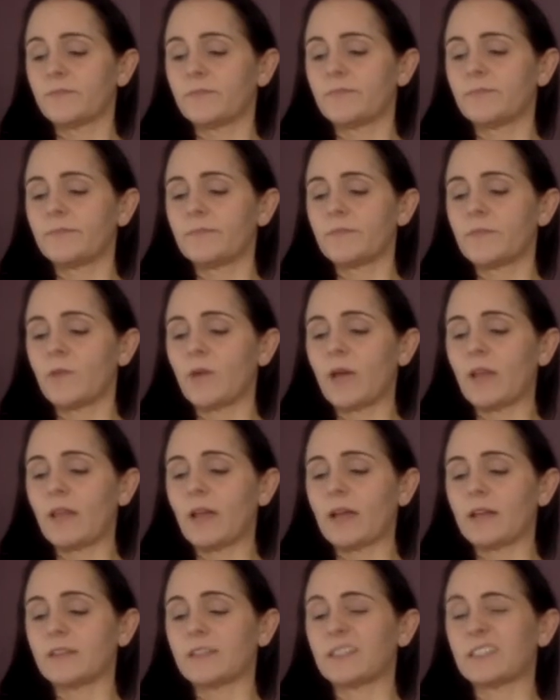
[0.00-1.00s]
Mm, no, I
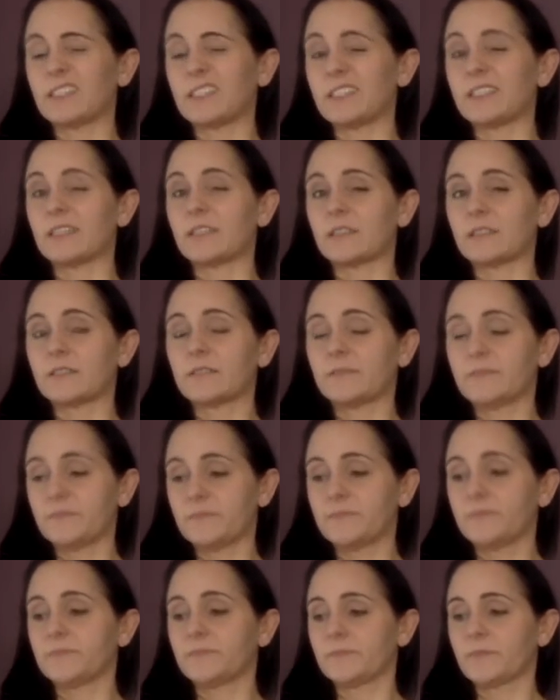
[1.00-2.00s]
lied, 66.
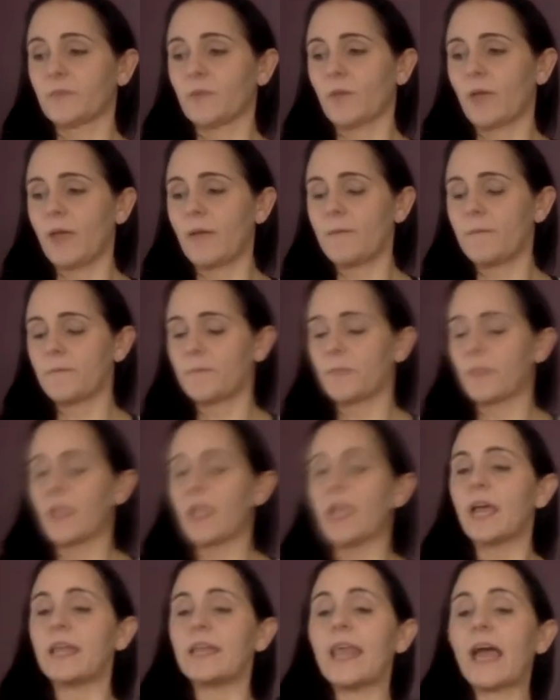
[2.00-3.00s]
Okay?
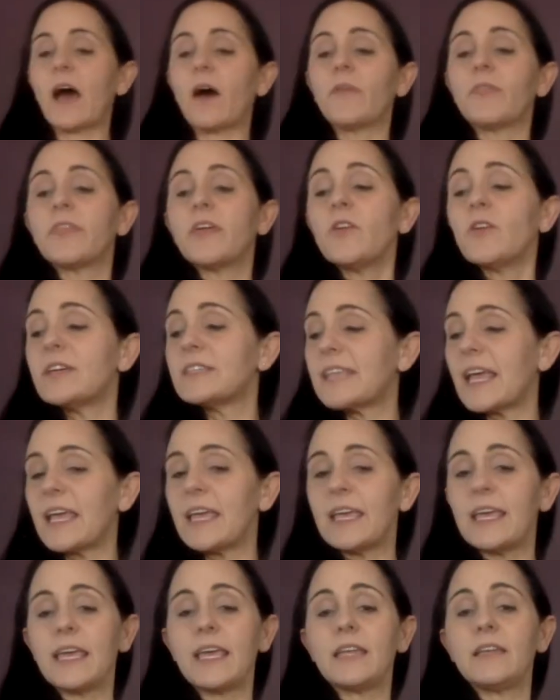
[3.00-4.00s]
Now, there is a
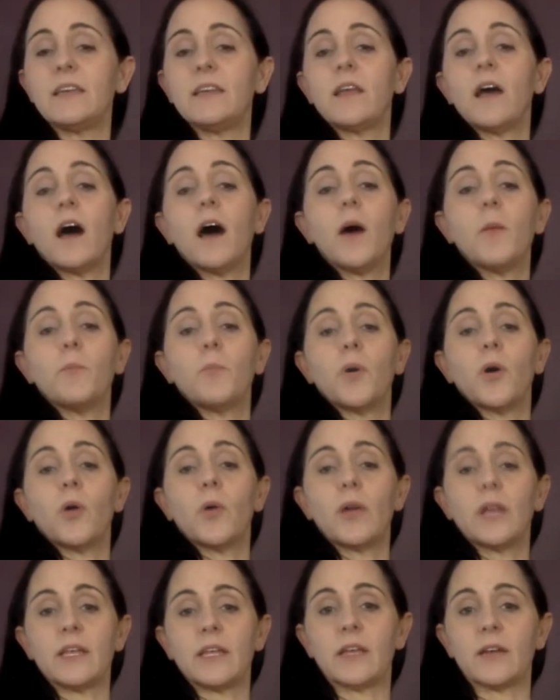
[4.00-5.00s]
hidden up bow
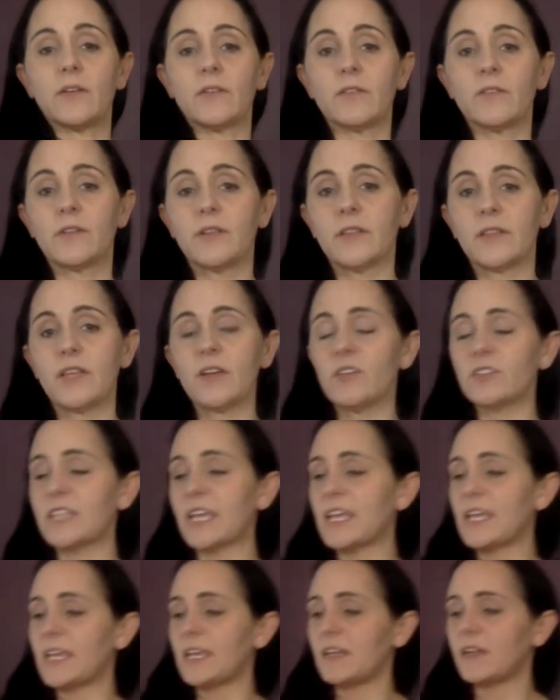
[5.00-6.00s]
in here. There is a
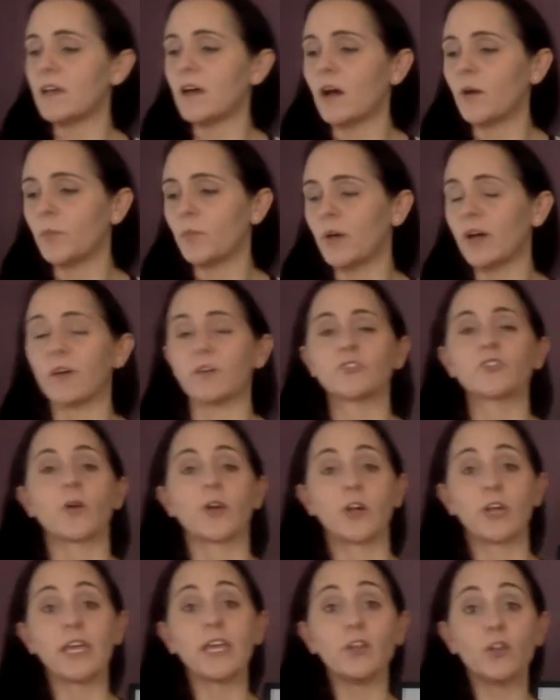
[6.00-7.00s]
hidden up, uh,
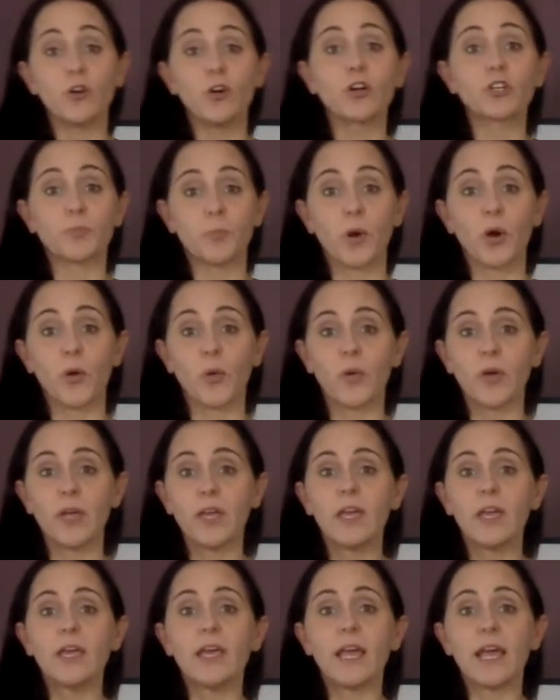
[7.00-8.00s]
sorry, a hidden hooked bow.
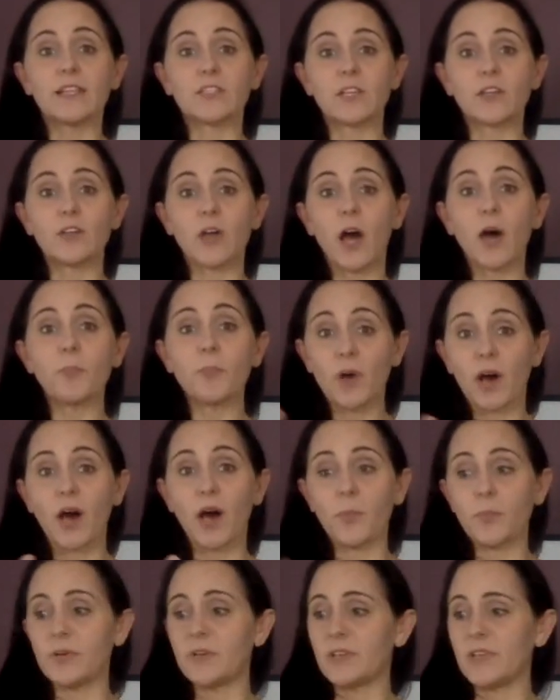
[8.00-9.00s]
It's up,
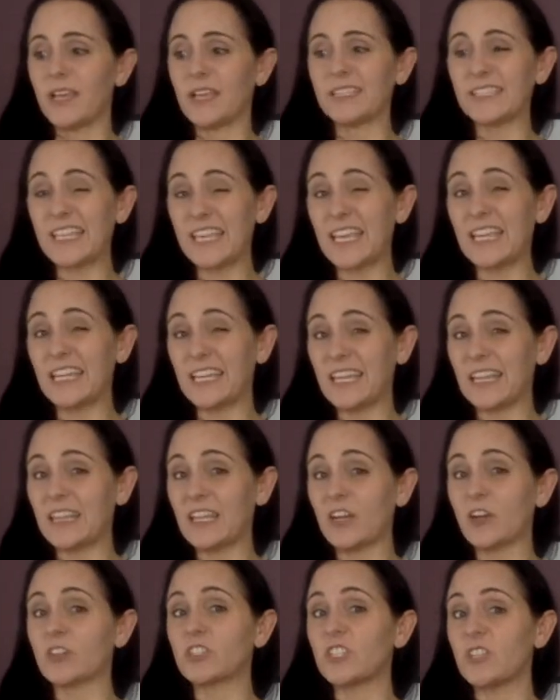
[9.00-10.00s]
up. It's hidden in
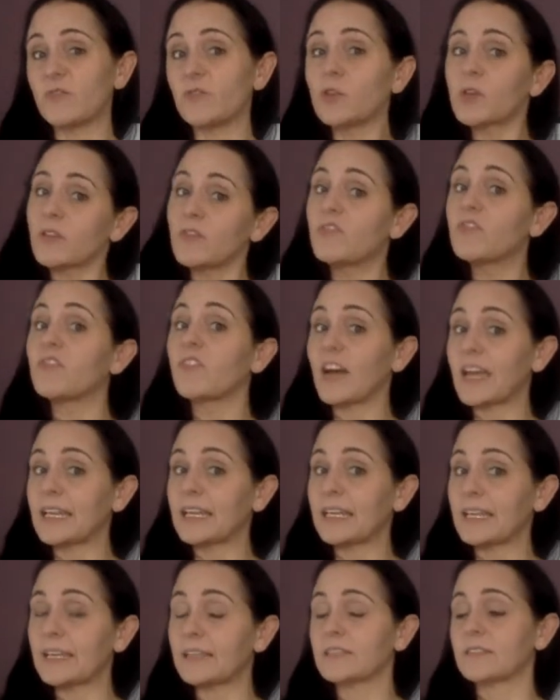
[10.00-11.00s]
there. See if you can
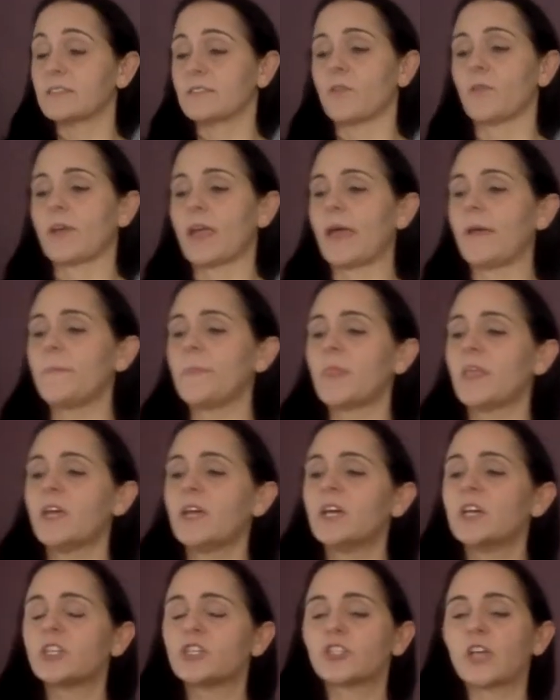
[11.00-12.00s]
find it, okay?
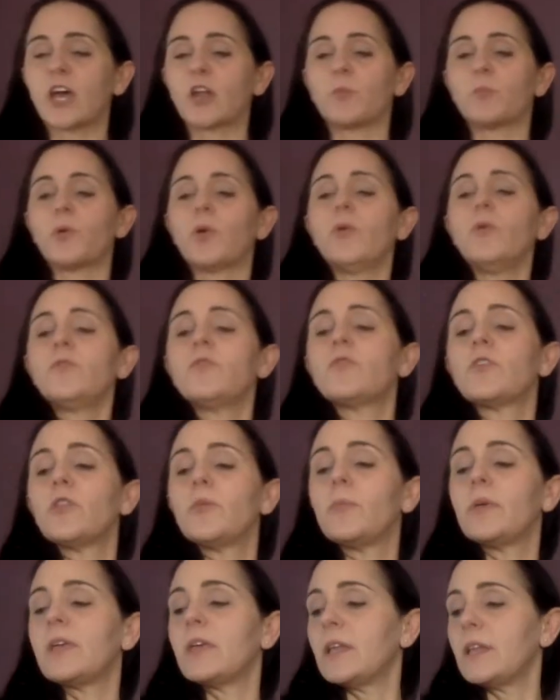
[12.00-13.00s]
Shadow bow from the
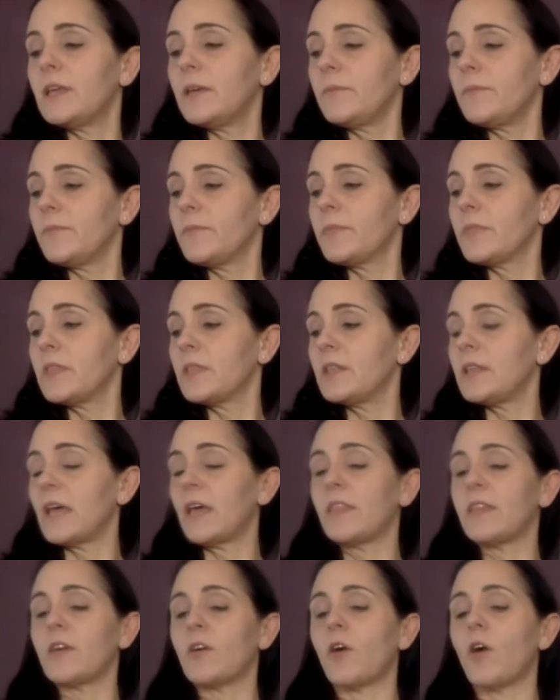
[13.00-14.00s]
beginning.
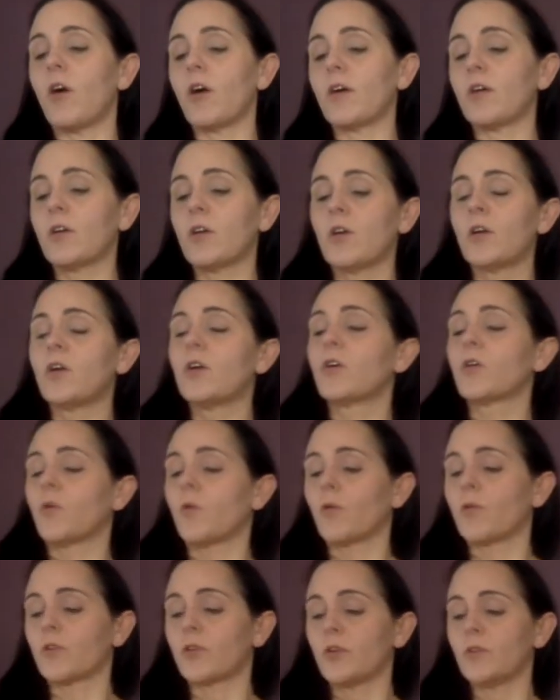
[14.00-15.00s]
Now, there are
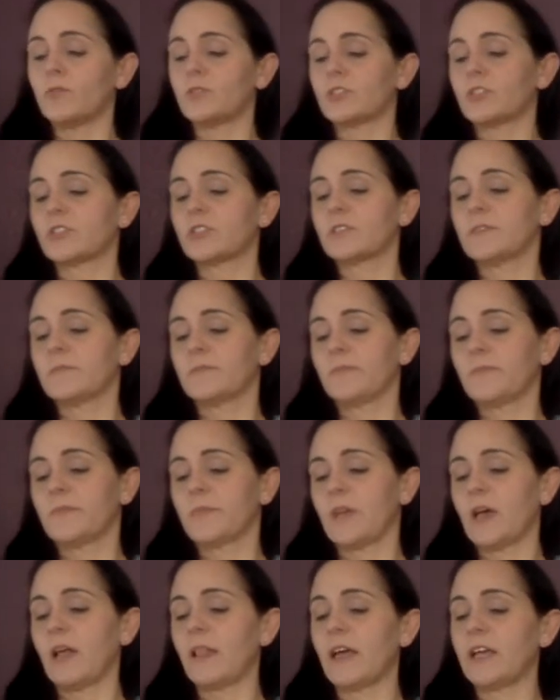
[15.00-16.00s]
quarter notes.
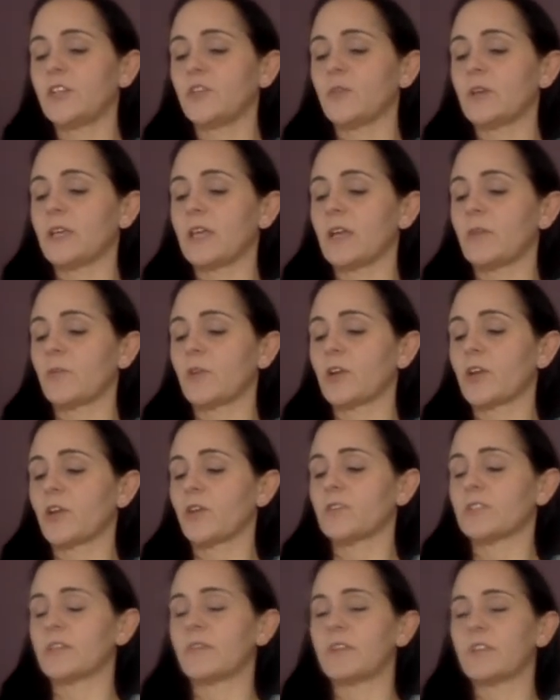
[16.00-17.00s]
I lied to you again. We're going to go
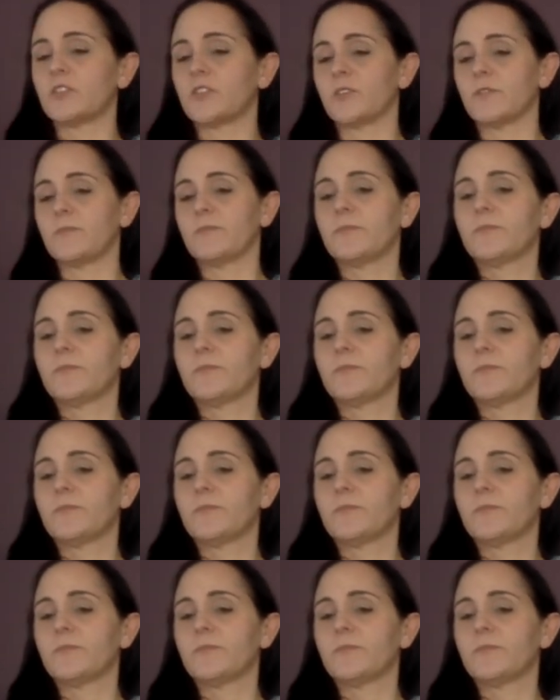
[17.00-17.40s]
72.